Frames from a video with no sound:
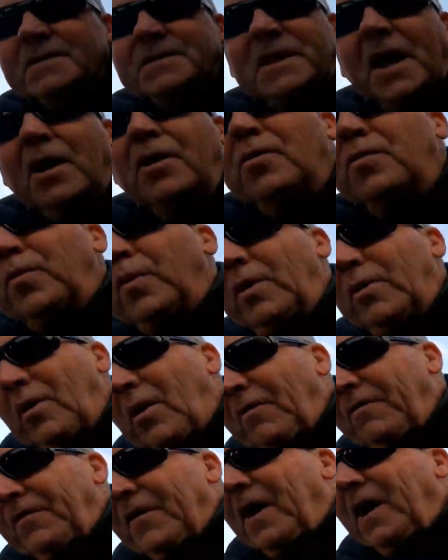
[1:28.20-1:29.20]
So
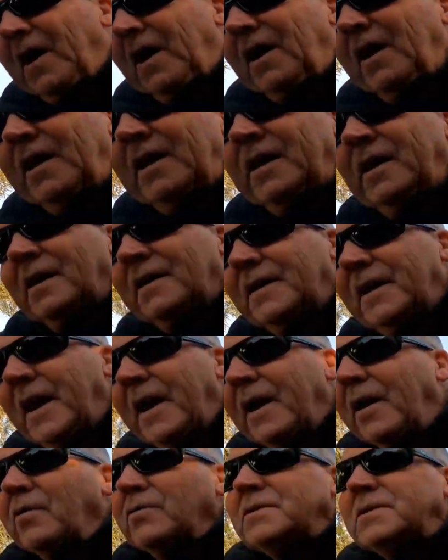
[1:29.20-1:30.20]
we're off early
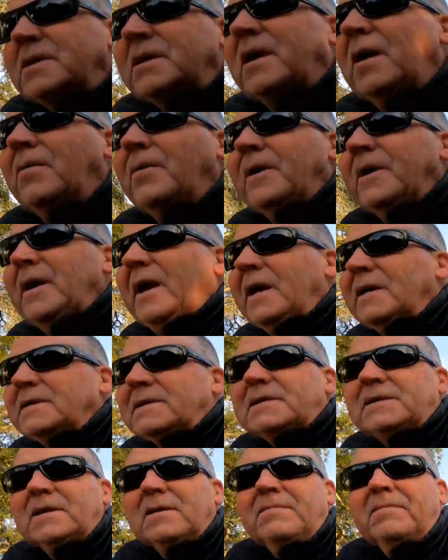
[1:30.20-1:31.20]
now to go and
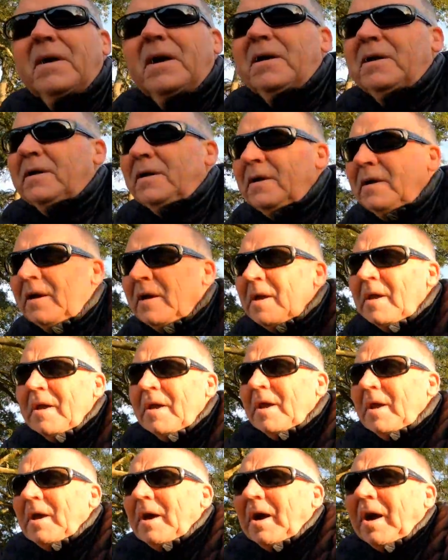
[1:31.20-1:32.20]
get some
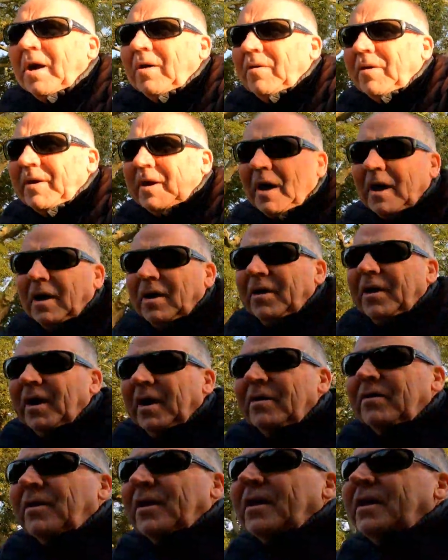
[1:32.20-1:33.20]

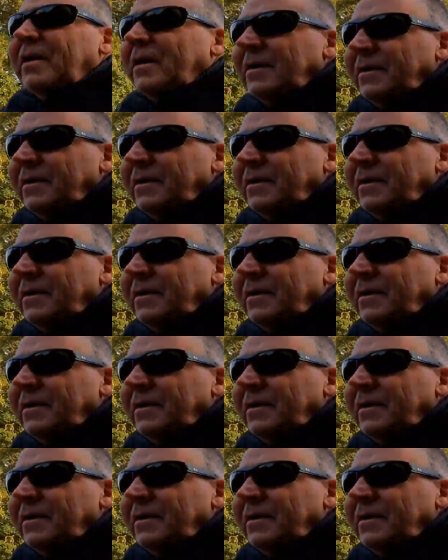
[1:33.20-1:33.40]
oregano